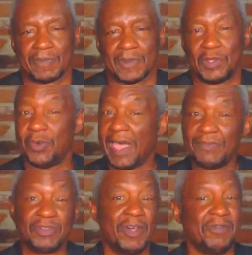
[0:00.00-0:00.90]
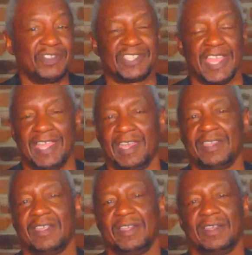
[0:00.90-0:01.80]
You have to understand
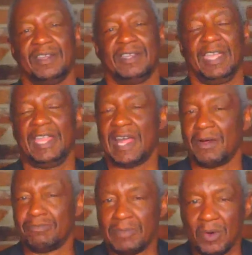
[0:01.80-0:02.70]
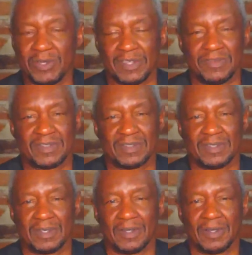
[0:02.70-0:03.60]
in our motives
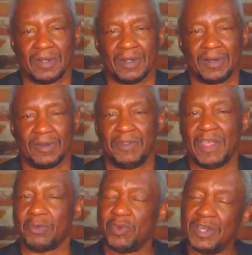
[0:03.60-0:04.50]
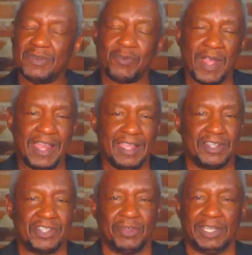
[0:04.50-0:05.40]
that we're ready
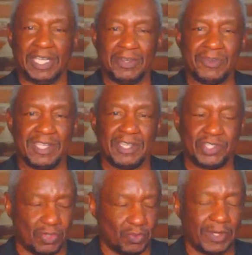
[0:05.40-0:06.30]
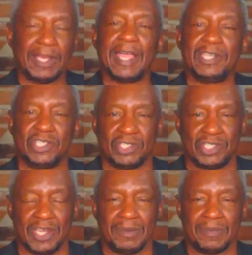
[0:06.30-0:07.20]
to enter into
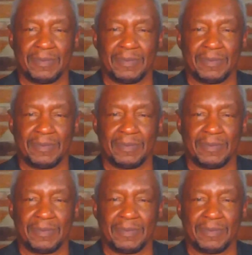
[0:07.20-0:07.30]
relationship.